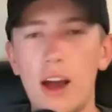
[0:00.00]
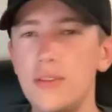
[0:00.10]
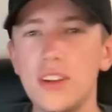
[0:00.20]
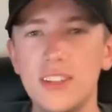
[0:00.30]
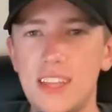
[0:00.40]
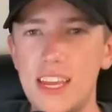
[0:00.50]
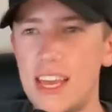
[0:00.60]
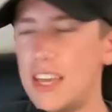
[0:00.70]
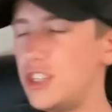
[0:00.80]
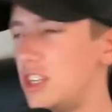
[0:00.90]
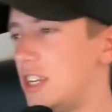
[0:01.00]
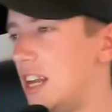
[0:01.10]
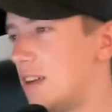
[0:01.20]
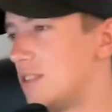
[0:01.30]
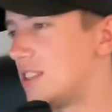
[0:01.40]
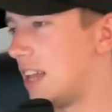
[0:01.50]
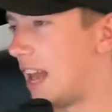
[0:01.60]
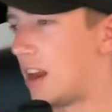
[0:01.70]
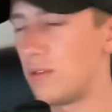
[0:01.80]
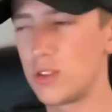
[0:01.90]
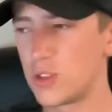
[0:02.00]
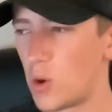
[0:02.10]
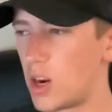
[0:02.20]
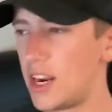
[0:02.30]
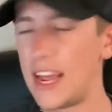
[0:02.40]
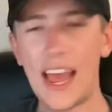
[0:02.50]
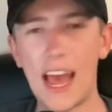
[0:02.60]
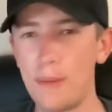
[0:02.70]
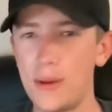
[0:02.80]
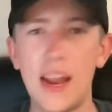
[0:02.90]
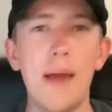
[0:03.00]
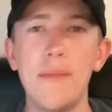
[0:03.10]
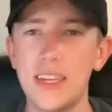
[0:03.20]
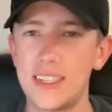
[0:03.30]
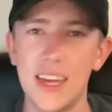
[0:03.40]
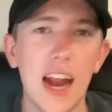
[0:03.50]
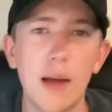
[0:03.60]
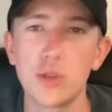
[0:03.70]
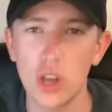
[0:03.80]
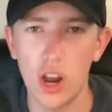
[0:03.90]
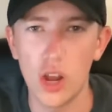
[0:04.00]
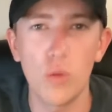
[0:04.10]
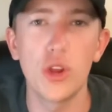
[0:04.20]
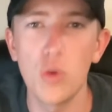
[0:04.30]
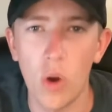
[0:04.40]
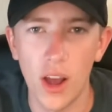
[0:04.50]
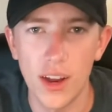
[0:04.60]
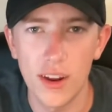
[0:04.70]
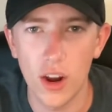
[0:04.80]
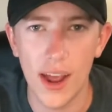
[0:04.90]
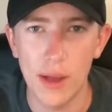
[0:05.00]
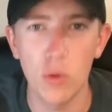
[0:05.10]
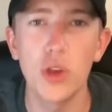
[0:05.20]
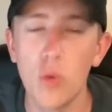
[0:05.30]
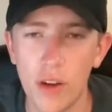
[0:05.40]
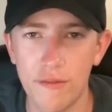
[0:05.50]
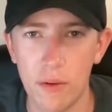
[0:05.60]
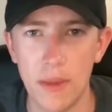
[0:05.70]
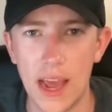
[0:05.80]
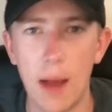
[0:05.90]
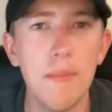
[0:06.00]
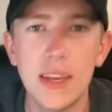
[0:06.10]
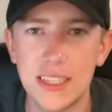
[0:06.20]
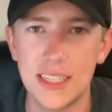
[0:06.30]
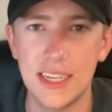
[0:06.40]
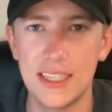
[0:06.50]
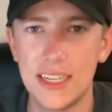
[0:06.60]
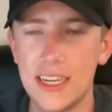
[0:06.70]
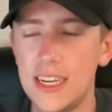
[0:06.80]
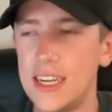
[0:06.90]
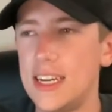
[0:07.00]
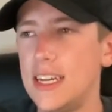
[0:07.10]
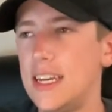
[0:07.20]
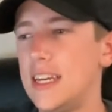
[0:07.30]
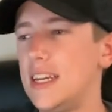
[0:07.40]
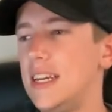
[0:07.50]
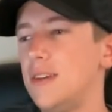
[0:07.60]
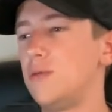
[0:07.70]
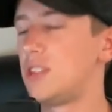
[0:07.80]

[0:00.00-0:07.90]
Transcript: was on staycation. I was at a resort. It happened. I missed it. I'm sorry. What do you want? All right? What do you want from me? I missed it. It was